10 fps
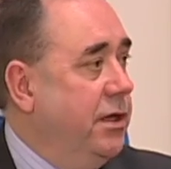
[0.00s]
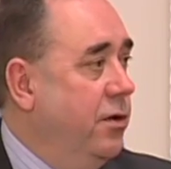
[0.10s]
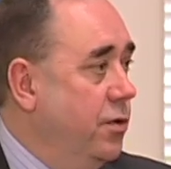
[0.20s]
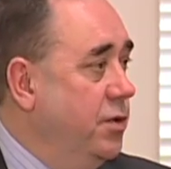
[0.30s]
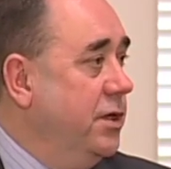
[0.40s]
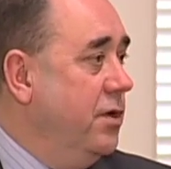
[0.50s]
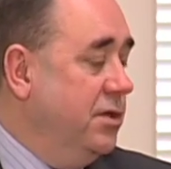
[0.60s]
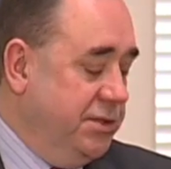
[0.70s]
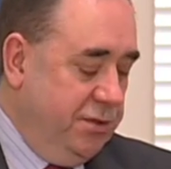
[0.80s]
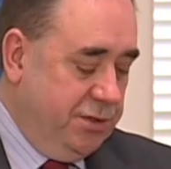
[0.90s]
our own
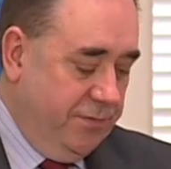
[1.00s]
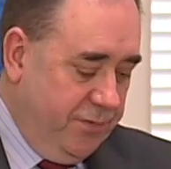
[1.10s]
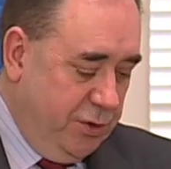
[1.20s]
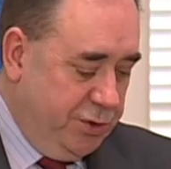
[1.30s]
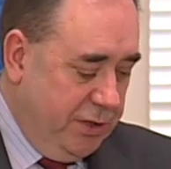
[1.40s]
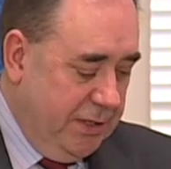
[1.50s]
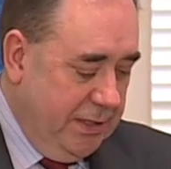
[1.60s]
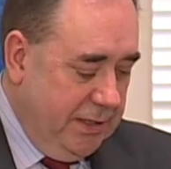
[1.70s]
constitutional future,